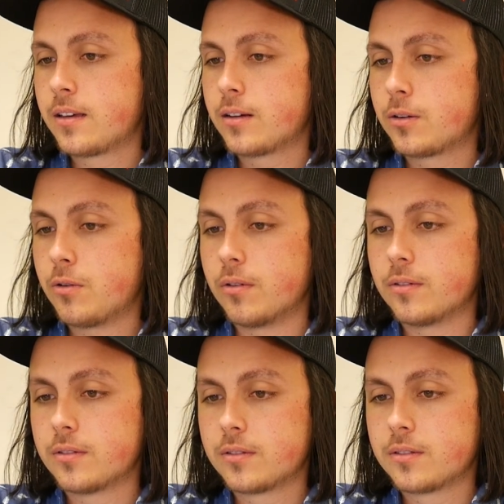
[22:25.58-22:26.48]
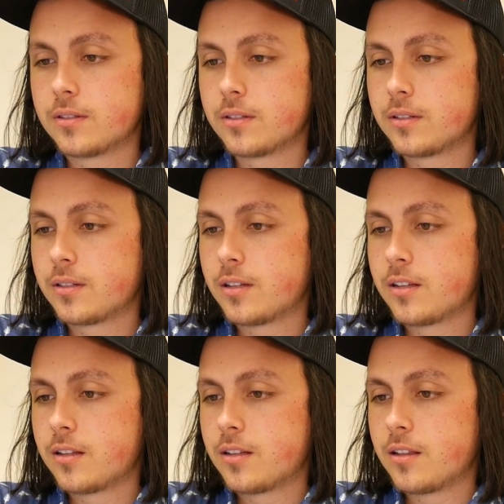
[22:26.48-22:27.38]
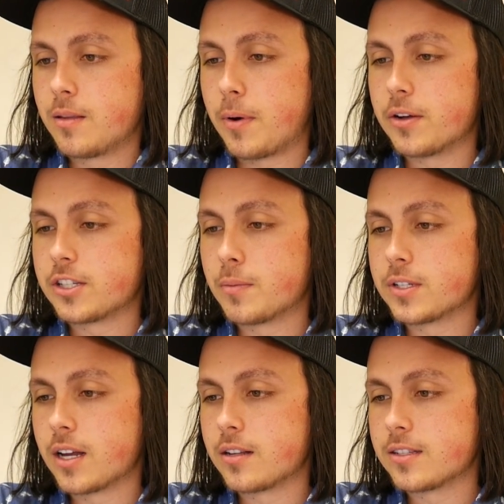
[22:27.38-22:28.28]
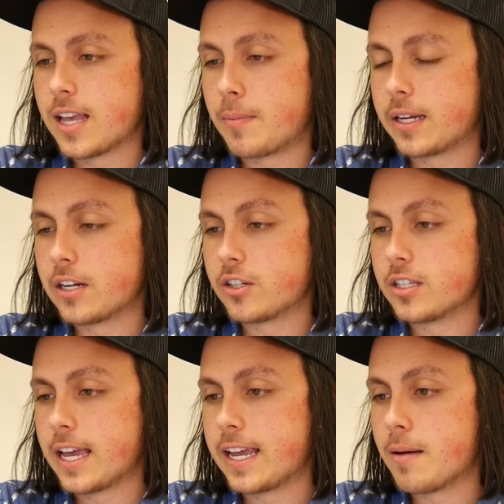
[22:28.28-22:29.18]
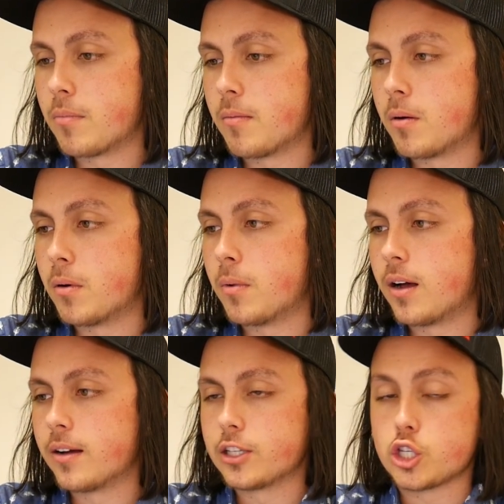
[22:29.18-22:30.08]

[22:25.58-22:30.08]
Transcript: Cool. The policy number assigned to this application is AM, blah, blah, blah, blah.